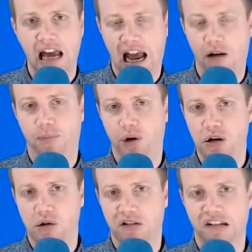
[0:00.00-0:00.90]
how
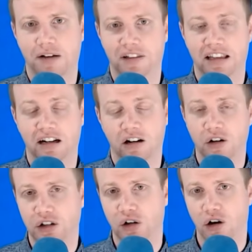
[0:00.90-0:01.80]
pre-orders and everything are
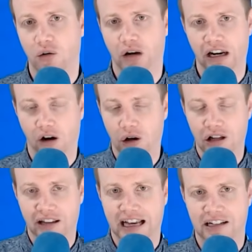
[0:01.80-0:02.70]
going to go, and
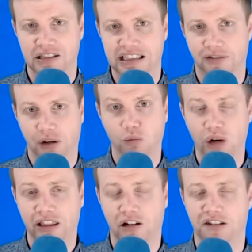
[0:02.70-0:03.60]
all of that good stuff, and
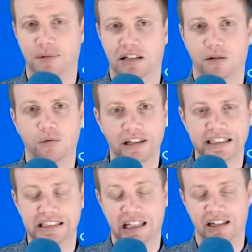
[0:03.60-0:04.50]
when their expected
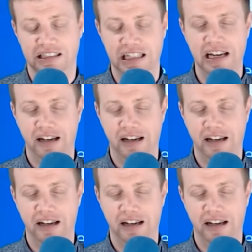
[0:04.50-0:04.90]
release date is.